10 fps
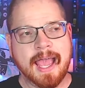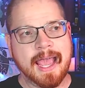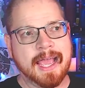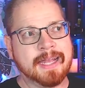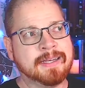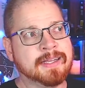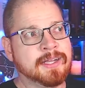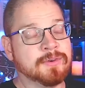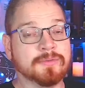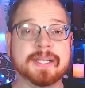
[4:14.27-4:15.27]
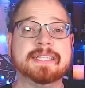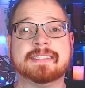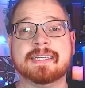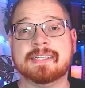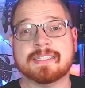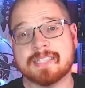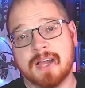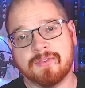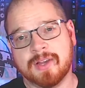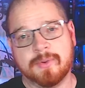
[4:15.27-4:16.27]
and Reedsy
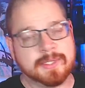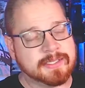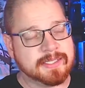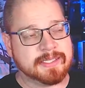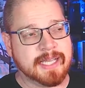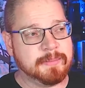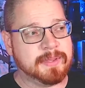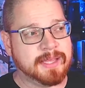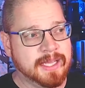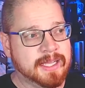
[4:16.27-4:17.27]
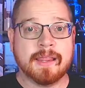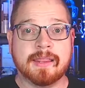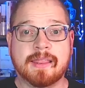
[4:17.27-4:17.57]
Discovery, which is the same thing,